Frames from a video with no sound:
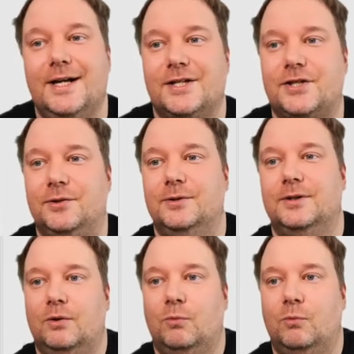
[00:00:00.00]
So
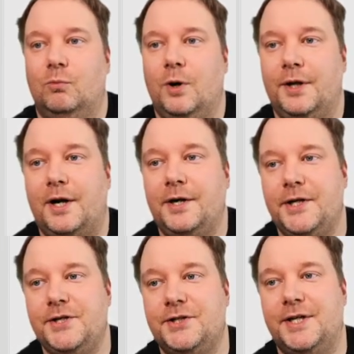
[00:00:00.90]
what are
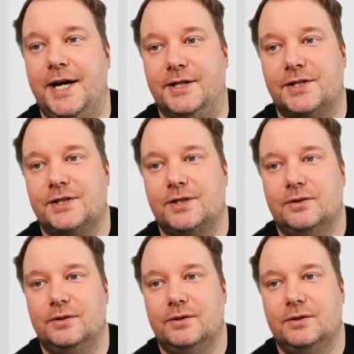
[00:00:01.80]
these dates?